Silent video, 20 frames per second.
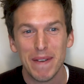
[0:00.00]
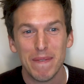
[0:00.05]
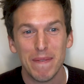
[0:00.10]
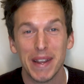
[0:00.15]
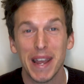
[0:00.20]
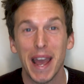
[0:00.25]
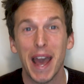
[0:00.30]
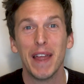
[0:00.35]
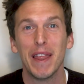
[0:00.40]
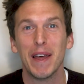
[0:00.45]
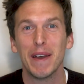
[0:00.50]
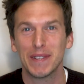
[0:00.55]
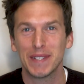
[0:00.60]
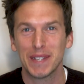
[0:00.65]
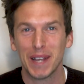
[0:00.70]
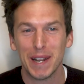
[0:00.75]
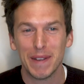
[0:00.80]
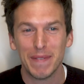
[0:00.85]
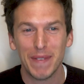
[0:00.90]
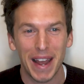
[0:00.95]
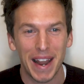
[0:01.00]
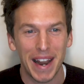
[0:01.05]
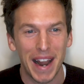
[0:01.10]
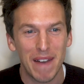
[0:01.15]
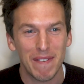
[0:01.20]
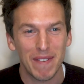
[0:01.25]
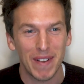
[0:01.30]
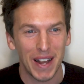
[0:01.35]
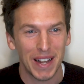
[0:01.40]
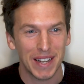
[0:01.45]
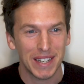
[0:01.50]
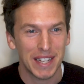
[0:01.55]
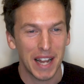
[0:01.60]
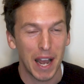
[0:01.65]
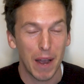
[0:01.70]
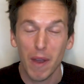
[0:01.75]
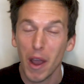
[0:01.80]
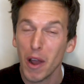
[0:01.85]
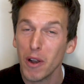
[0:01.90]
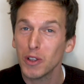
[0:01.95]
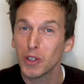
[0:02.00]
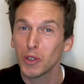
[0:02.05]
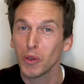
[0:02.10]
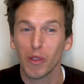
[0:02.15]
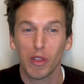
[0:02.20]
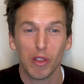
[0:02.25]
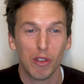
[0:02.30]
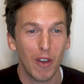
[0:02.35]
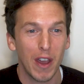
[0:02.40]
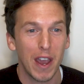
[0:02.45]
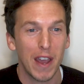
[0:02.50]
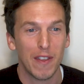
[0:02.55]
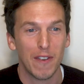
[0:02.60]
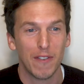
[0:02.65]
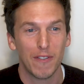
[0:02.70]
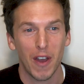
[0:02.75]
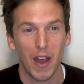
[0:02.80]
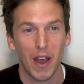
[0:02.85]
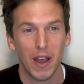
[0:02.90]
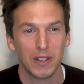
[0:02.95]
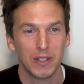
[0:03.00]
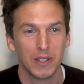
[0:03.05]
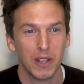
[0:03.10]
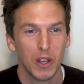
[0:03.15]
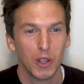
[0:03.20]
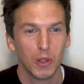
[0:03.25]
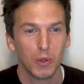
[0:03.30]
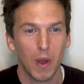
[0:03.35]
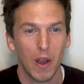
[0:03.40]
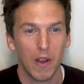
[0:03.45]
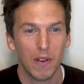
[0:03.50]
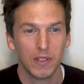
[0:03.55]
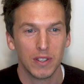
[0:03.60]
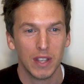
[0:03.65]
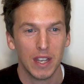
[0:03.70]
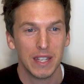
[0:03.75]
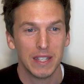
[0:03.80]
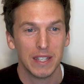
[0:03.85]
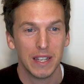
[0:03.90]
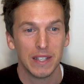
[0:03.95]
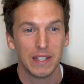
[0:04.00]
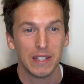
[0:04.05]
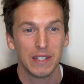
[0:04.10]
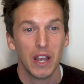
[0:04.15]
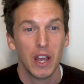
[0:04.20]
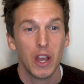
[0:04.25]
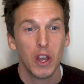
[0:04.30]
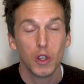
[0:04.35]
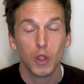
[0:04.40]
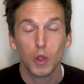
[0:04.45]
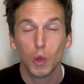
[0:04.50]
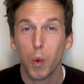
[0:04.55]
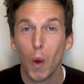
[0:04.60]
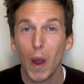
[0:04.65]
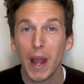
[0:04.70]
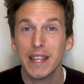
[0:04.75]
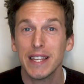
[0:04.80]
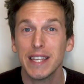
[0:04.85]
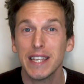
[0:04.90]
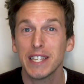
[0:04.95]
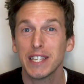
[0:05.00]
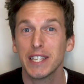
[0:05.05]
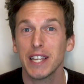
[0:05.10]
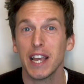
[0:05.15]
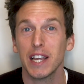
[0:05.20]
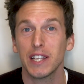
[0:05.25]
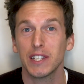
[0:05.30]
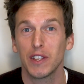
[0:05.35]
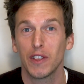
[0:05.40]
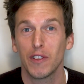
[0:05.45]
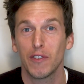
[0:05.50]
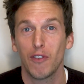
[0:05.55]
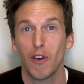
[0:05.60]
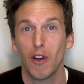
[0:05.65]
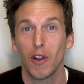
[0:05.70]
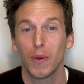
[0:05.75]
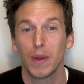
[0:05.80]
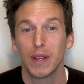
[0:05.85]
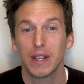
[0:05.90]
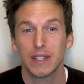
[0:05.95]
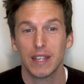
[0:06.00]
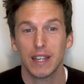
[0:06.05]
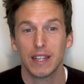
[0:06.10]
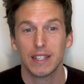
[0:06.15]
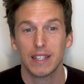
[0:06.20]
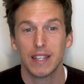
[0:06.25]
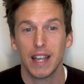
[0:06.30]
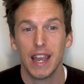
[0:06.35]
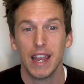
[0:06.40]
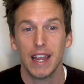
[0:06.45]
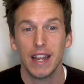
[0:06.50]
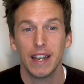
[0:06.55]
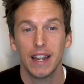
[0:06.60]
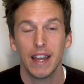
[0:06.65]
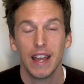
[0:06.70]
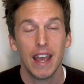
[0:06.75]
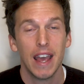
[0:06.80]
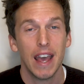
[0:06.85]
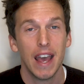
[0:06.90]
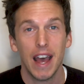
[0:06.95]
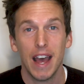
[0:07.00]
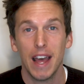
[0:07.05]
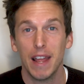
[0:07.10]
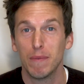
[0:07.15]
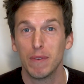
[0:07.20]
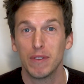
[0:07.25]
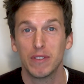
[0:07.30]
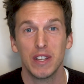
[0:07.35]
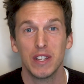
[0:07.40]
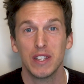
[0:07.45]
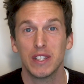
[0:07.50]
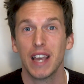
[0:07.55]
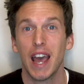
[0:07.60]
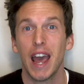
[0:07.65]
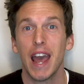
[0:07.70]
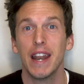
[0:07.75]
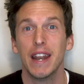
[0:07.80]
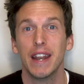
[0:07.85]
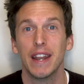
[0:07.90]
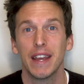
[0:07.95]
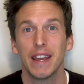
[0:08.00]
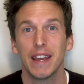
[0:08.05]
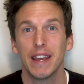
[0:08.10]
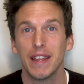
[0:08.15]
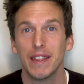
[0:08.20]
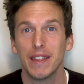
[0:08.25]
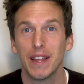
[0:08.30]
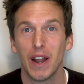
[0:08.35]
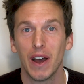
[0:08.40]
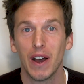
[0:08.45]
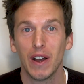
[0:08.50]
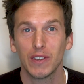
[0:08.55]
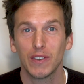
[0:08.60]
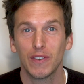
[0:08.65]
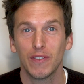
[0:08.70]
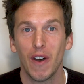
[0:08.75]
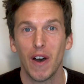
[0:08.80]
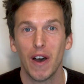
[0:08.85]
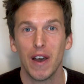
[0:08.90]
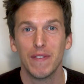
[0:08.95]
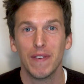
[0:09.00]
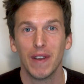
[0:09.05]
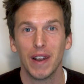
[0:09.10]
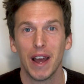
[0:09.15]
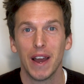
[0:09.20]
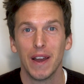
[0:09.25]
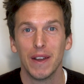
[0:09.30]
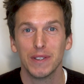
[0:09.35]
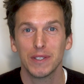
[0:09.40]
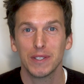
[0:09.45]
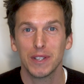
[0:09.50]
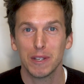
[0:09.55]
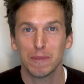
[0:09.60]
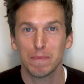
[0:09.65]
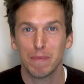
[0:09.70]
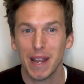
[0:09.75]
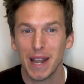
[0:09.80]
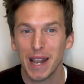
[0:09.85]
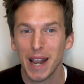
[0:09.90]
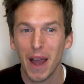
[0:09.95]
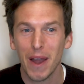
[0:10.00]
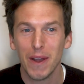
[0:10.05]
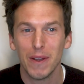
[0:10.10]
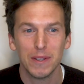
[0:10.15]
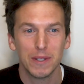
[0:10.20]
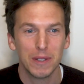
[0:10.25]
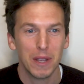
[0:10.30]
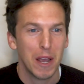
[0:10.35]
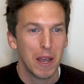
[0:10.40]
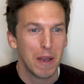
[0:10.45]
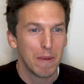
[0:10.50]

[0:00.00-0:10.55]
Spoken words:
Yeah, there'll suddenly be an avalanche now. We only saw 3 in the first 12 seasons, 26 in the following 16, and we've seen 10 in the last 5 alone. So there's been loads.